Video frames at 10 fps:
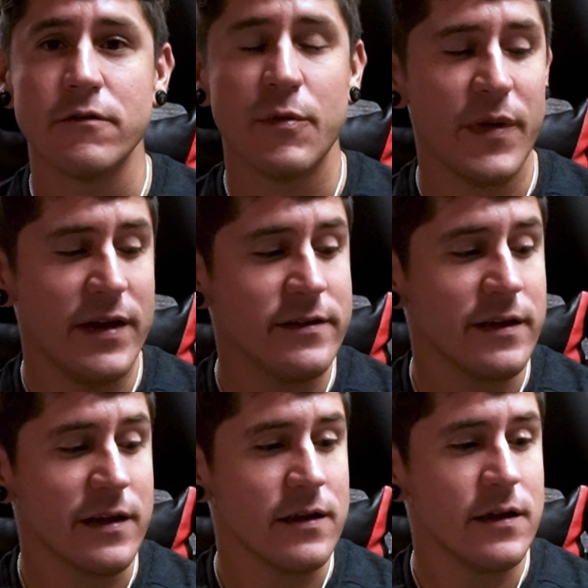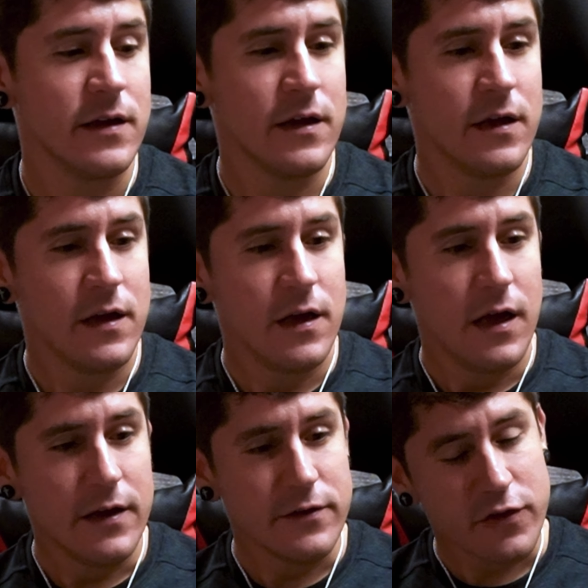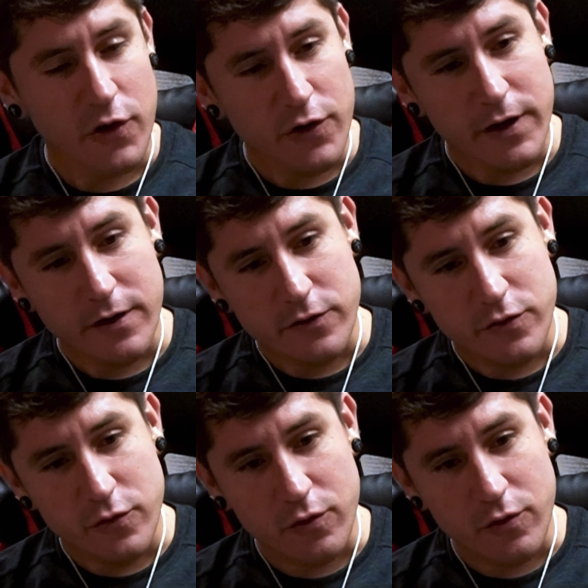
Repenting and turning to